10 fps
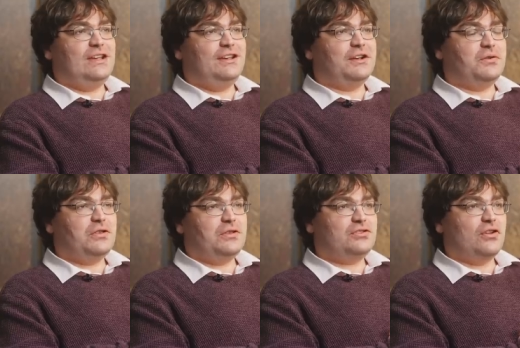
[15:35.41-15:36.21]
you
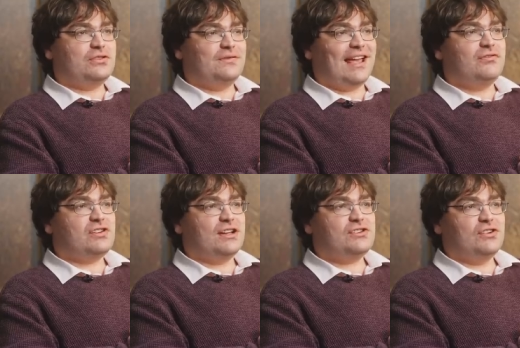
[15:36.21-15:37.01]
know, the chances of
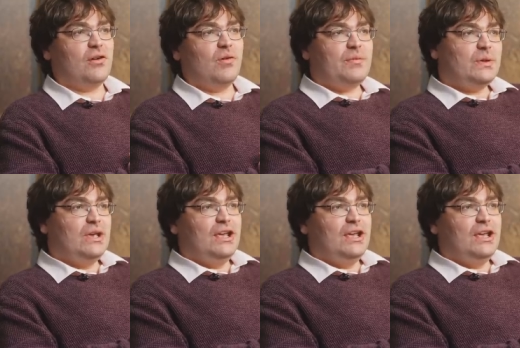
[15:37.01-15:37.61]
cancellation go up